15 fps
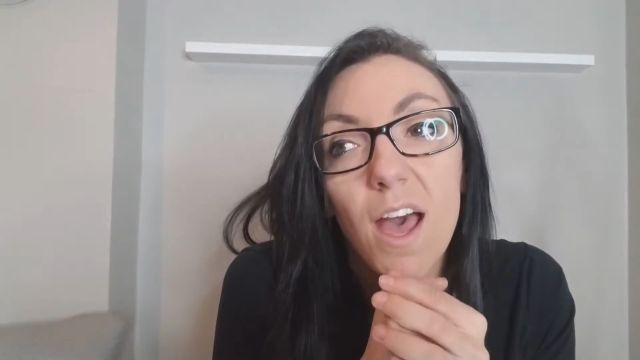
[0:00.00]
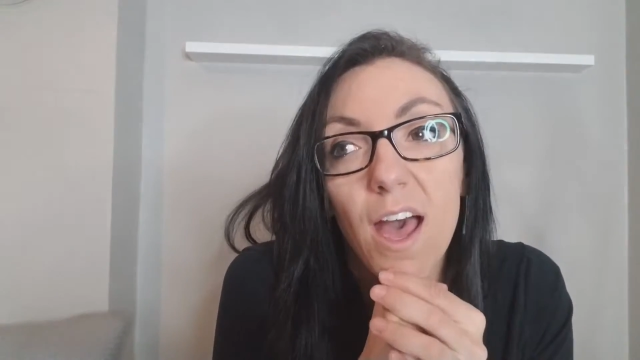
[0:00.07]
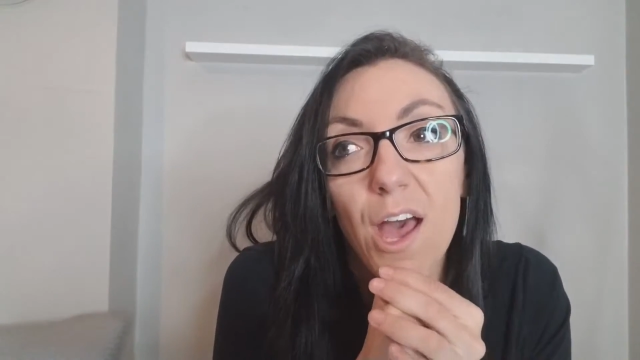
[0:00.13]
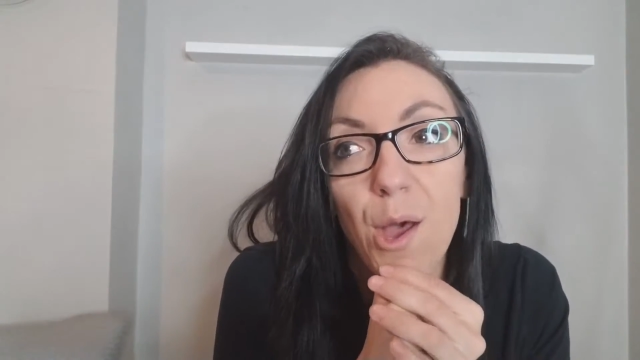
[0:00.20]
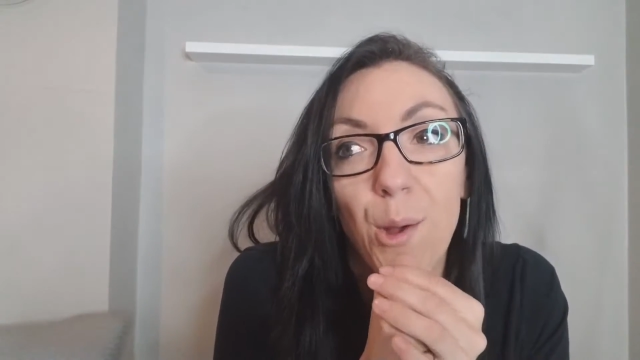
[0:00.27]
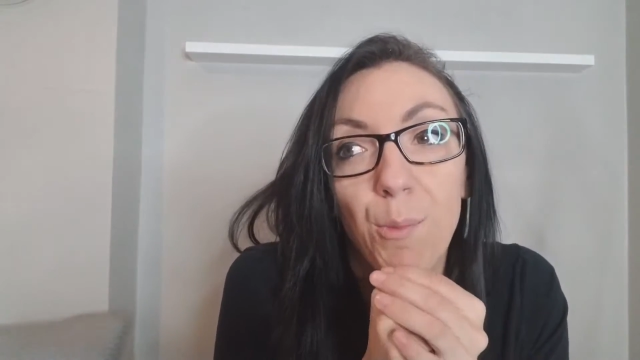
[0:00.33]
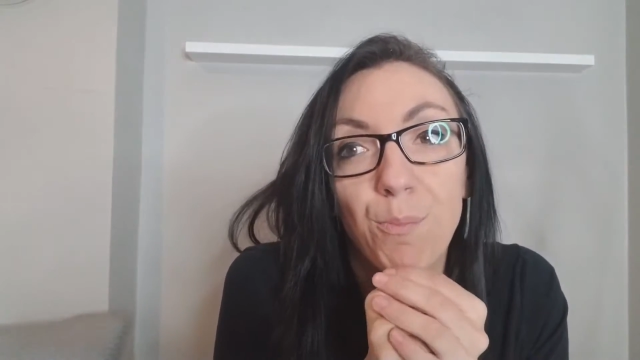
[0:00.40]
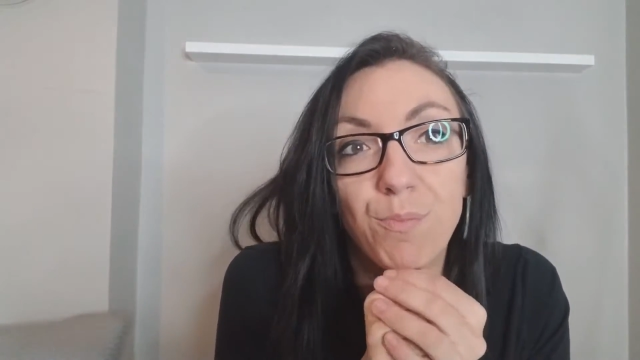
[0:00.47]

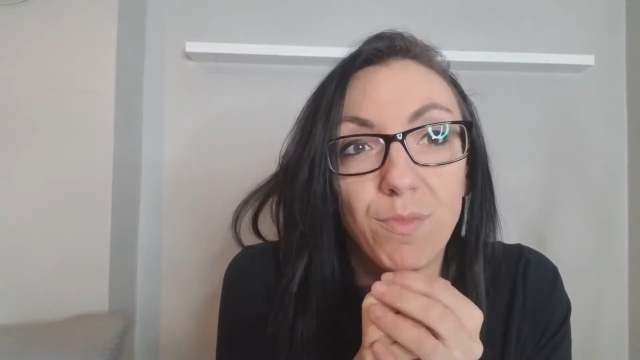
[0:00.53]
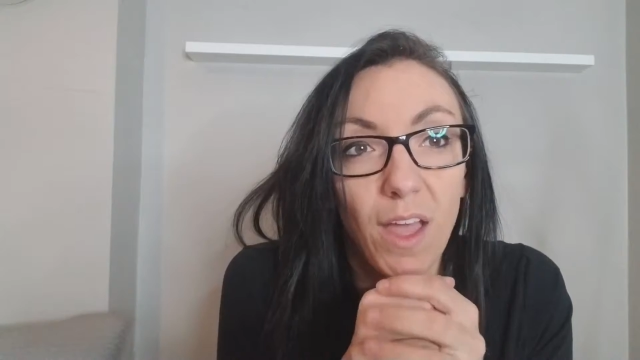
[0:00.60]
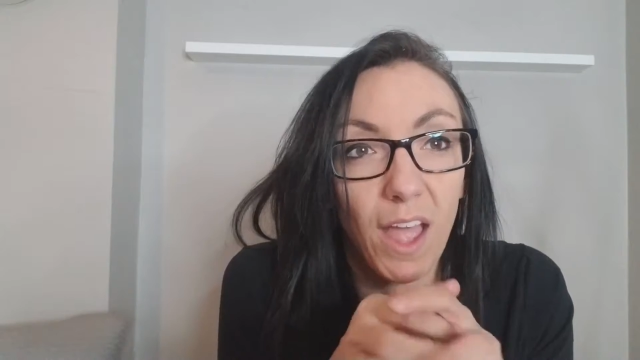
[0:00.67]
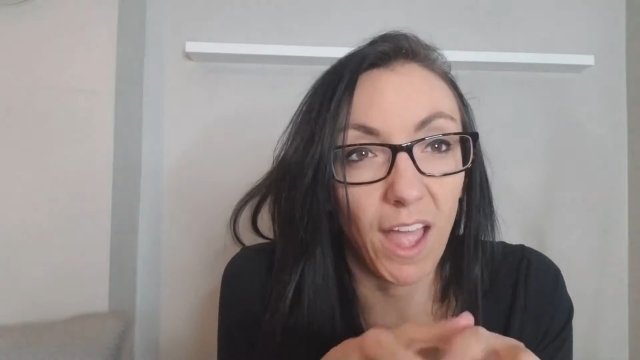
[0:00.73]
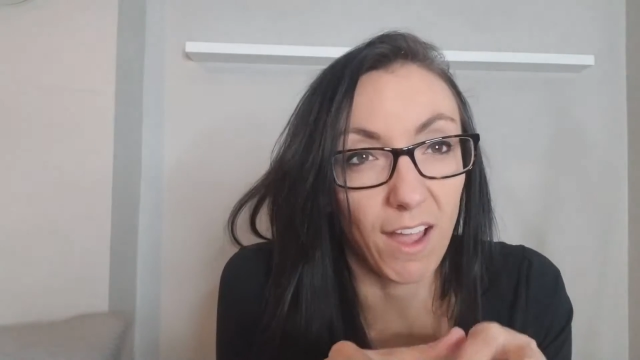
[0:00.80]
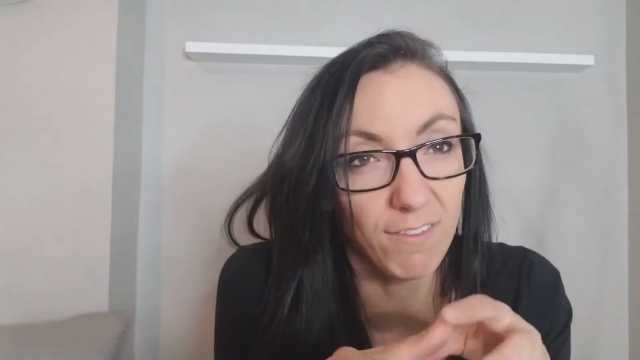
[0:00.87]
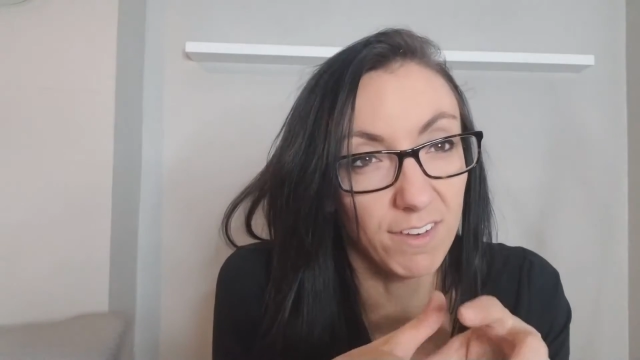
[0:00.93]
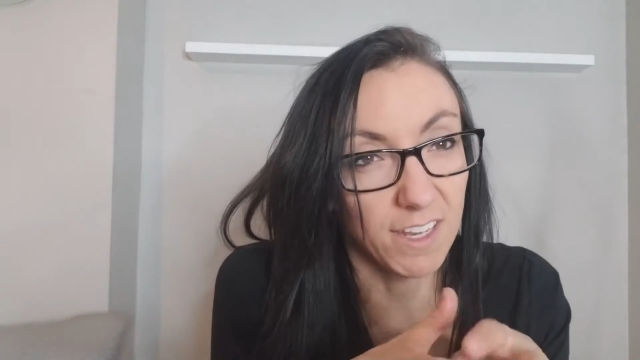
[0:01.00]
I
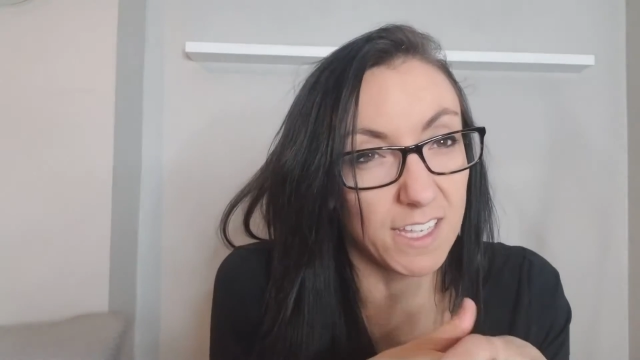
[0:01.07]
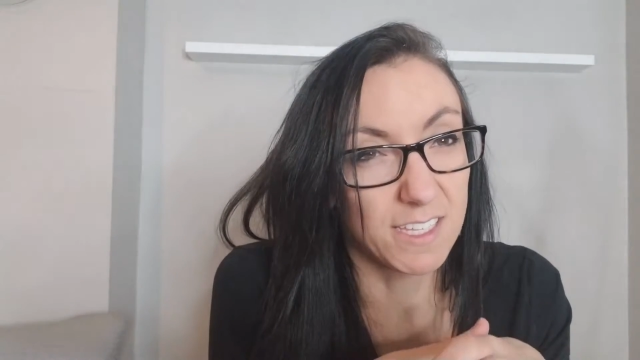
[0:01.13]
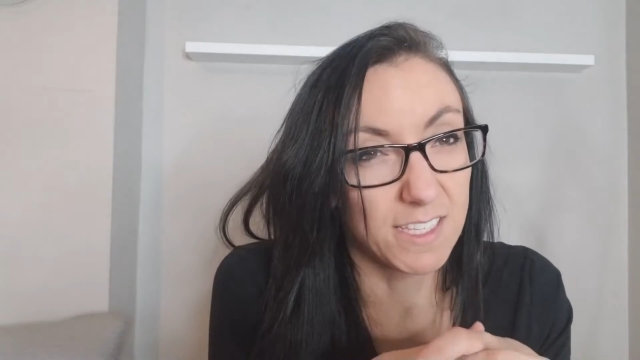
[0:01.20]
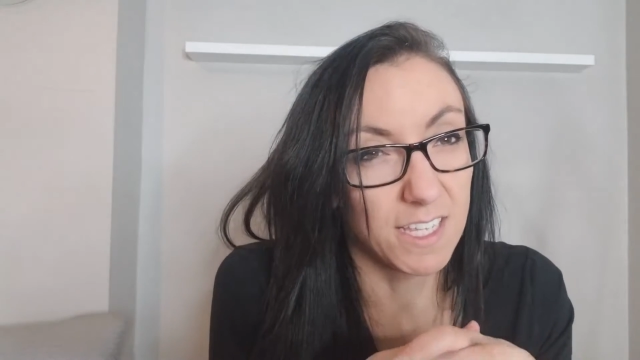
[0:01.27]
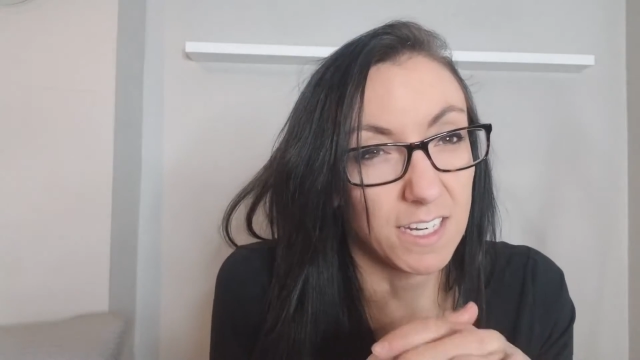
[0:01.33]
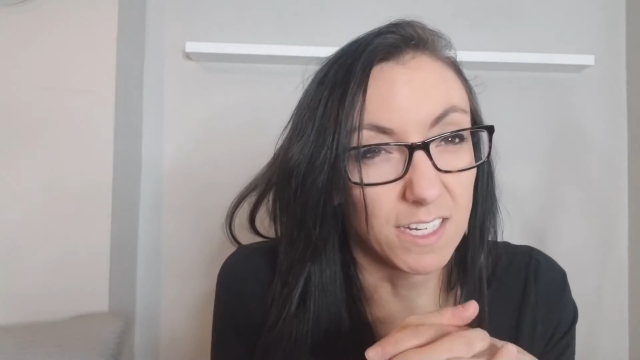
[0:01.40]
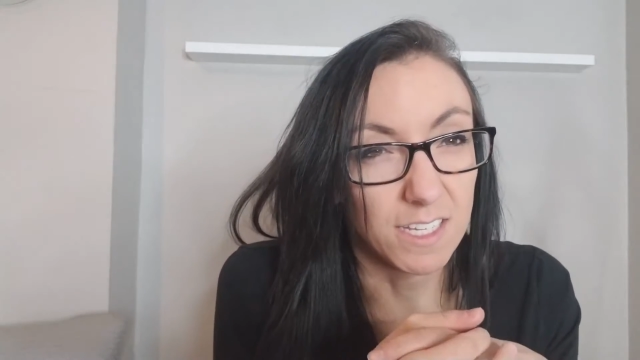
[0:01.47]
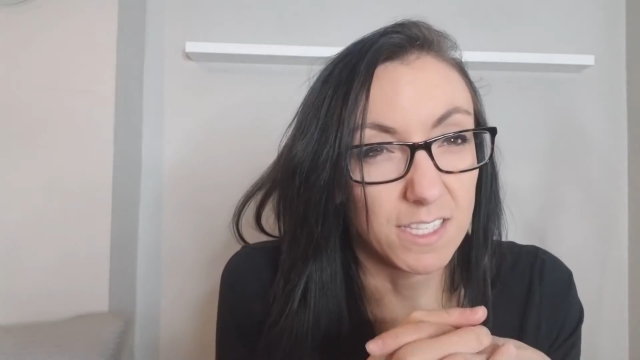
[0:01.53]
have less
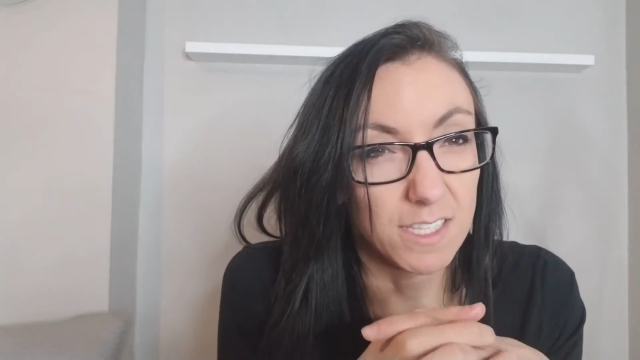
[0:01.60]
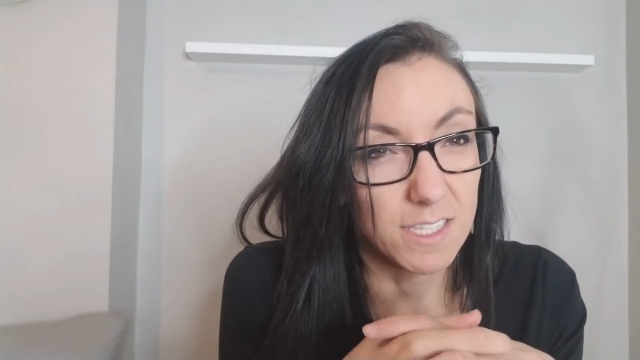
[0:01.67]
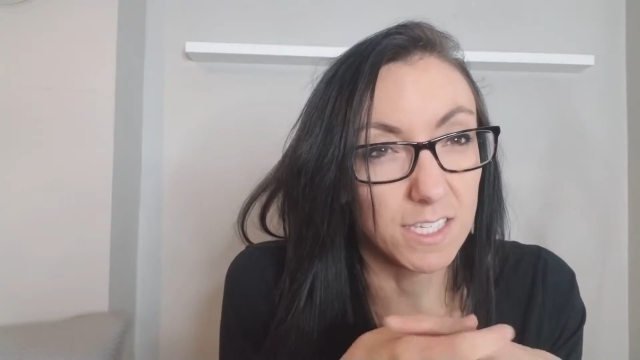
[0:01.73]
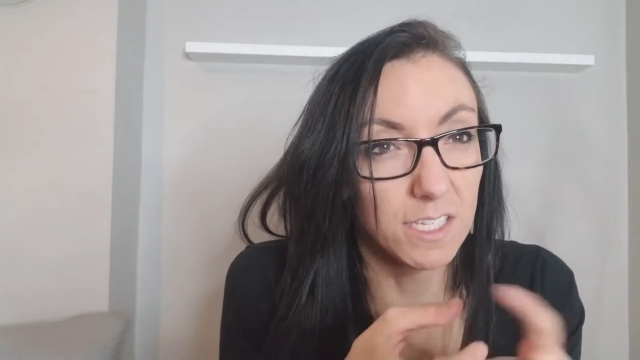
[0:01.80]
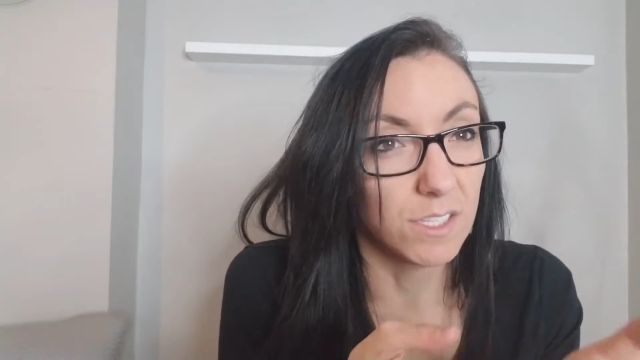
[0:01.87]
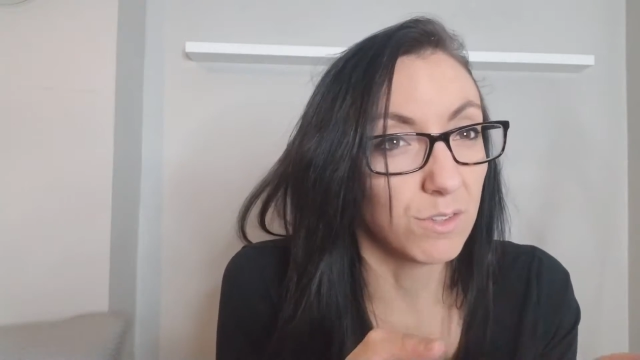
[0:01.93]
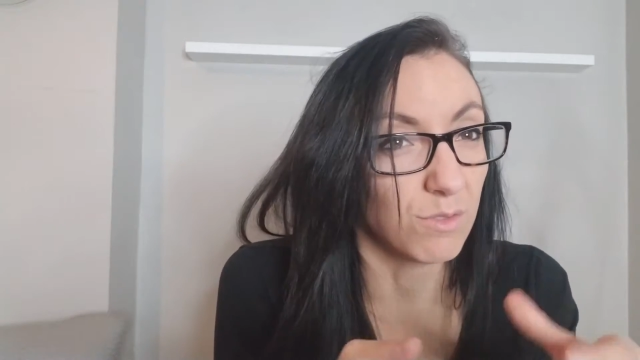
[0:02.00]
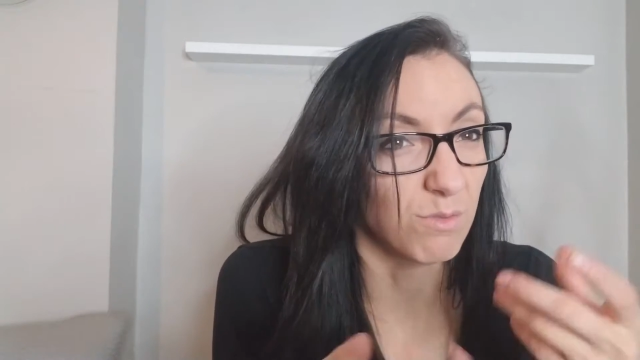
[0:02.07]

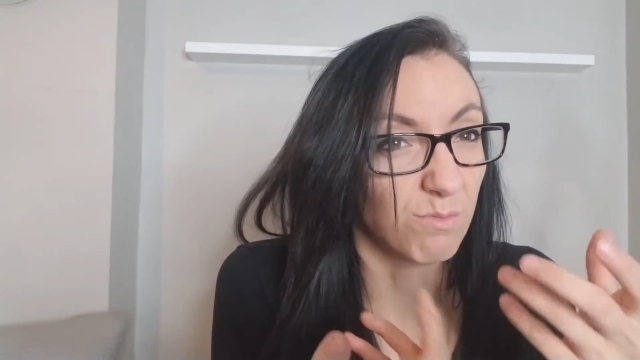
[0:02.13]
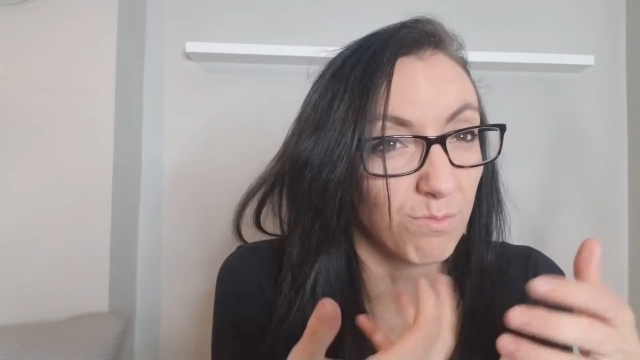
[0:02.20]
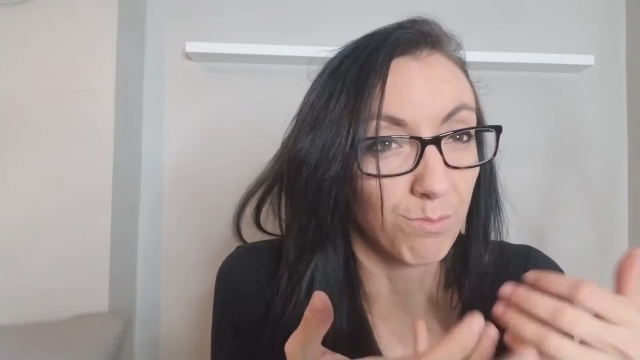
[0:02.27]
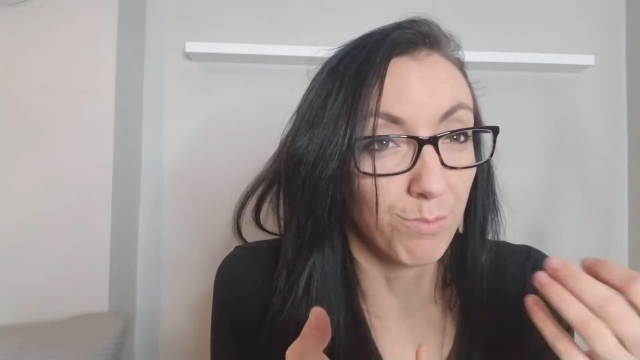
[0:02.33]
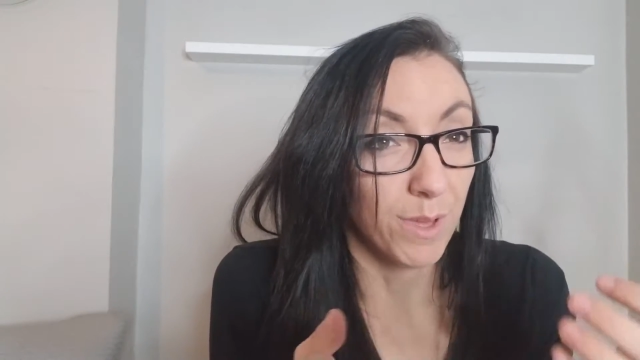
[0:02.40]
tendency to